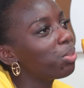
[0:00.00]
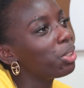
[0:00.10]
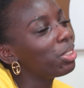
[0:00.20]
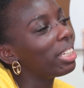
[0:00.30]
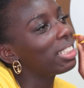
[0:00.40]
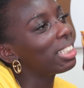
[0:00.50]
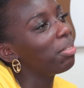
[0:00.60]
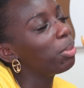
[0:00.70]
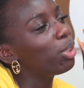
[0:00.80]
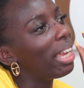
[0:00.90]
I just want you guys to
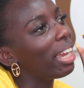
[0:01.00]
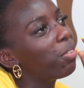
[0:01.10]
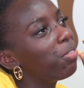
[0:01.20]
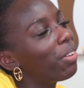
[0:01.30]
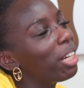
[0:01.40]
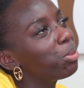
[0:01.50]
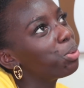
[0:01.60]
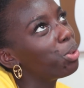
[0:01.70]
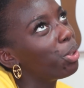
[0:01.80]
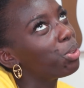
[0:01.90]
give me your like
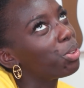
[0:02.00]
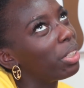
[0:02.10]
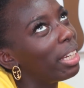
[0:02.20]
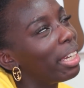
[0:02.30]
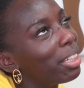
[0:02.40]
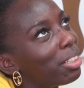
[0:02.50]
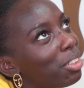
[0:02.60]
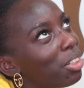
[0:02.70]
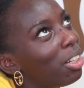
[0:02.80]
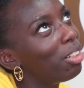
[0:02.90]
final notes on like
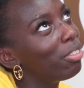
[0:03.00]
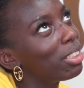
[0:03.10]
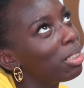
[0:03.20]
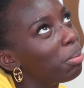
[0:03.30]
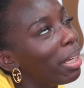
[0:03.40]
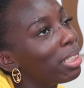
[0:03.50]
colorism